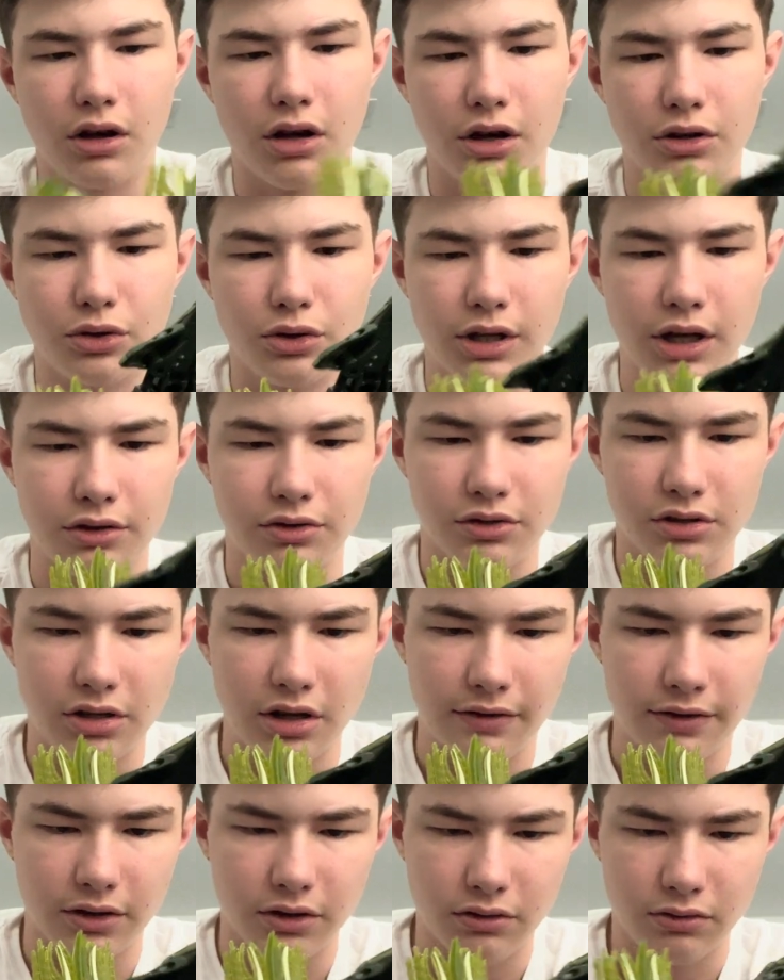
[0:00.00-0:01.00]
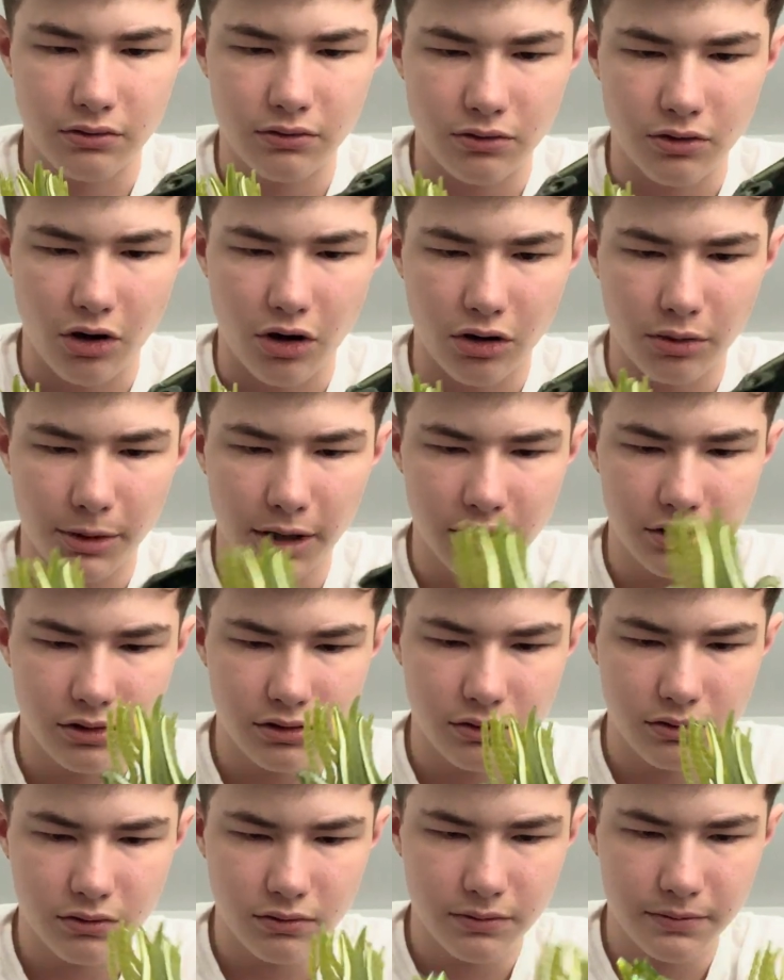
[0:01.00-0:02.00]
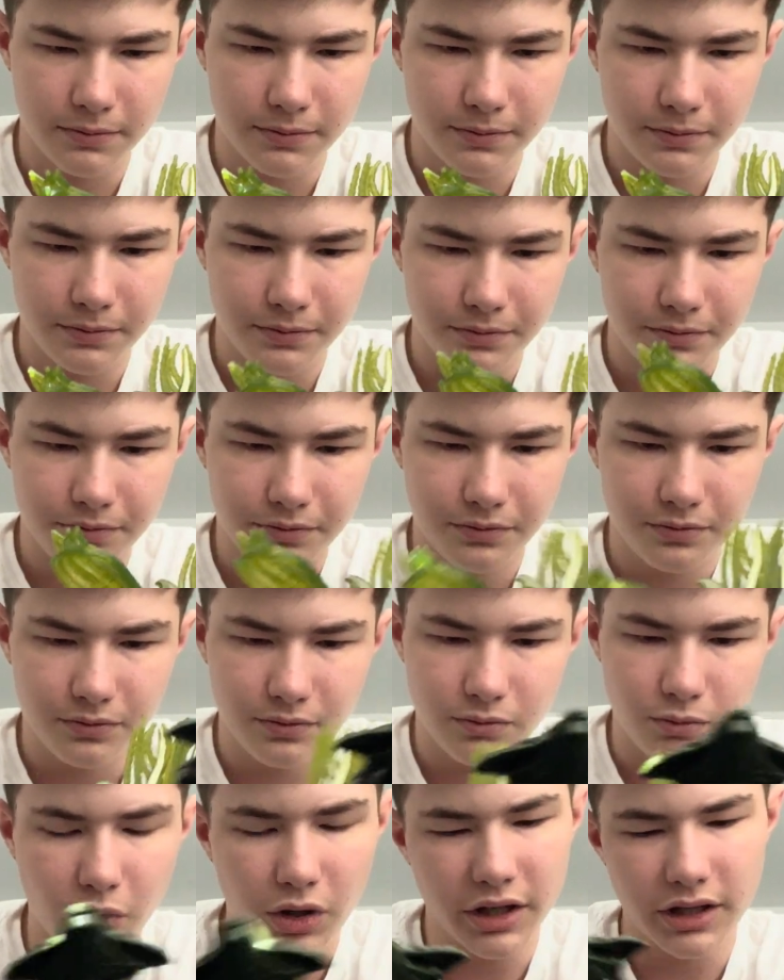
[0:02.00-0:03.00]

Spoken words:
2007 Autobots. Well,